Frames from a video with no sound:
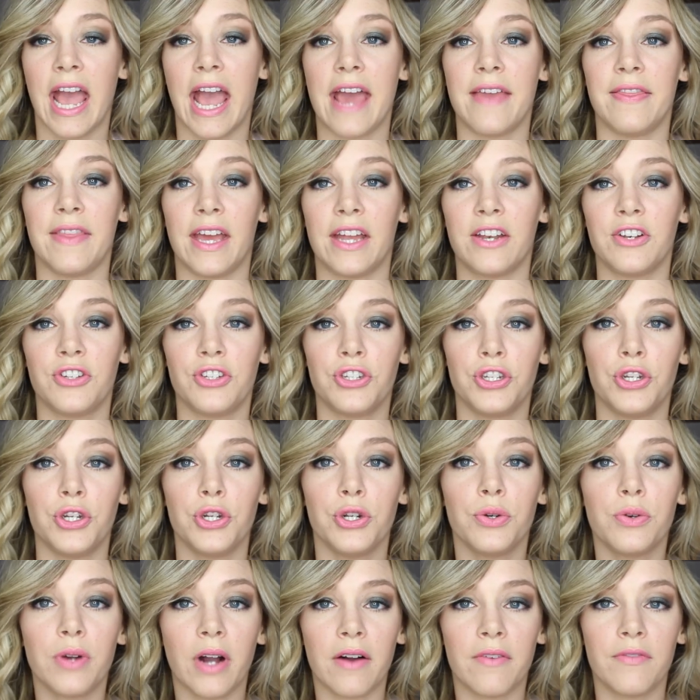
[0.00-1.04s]
And then
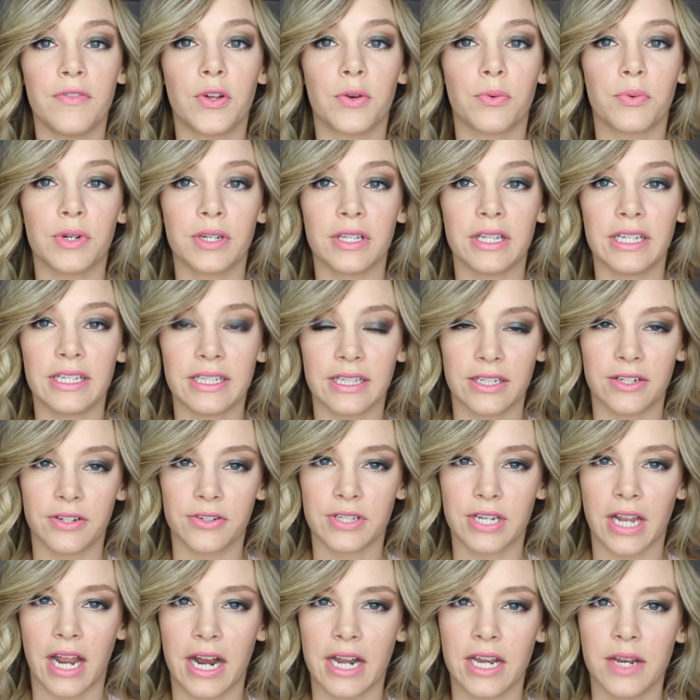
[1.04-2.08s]
two of the really little
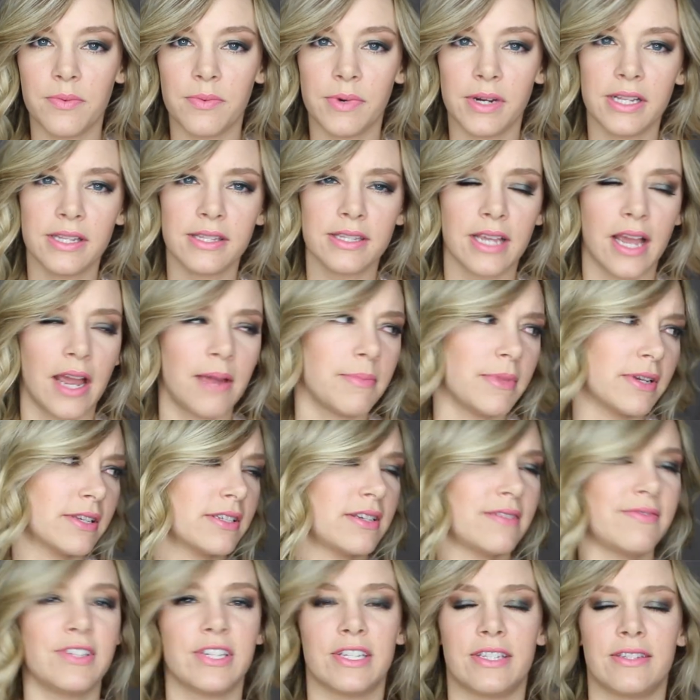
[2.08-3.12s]
tiny ones, I
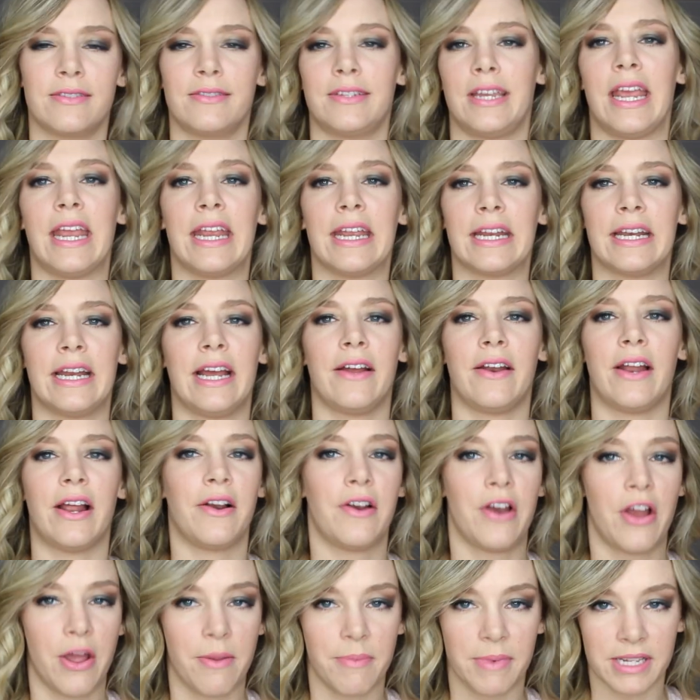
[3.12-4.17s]
must have just taken out. I
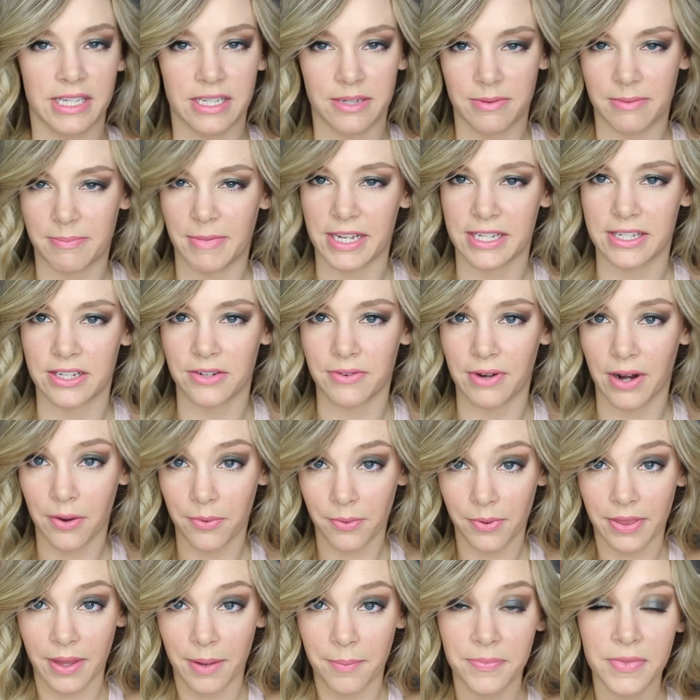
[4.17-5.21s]
don't know, I must have been messing around
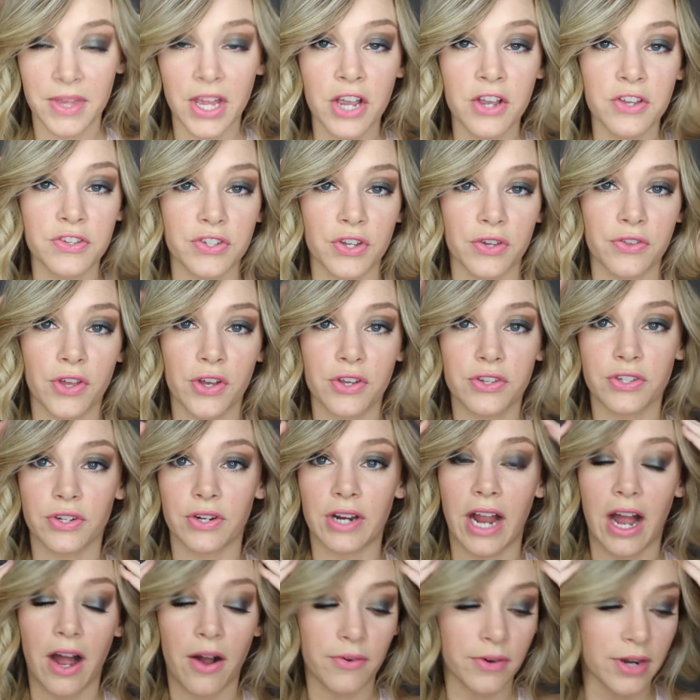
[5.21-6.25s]
with them. So those
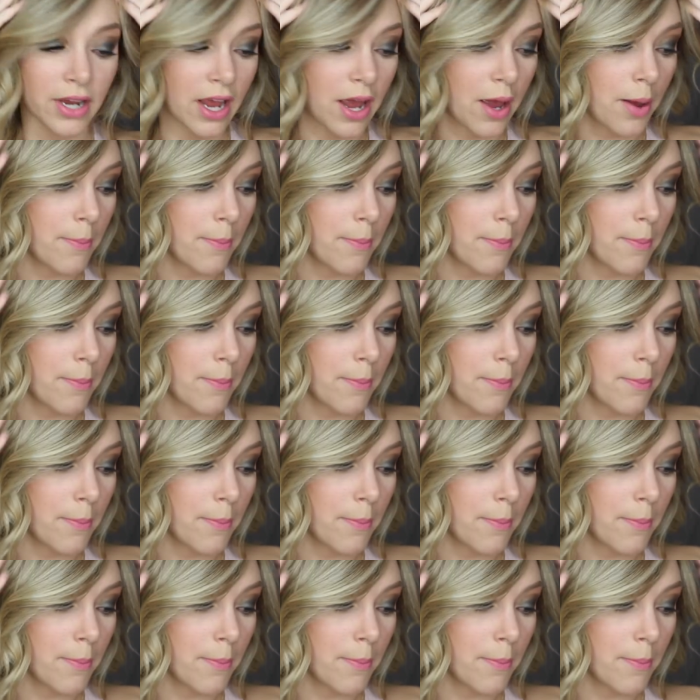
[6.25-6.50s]
are out.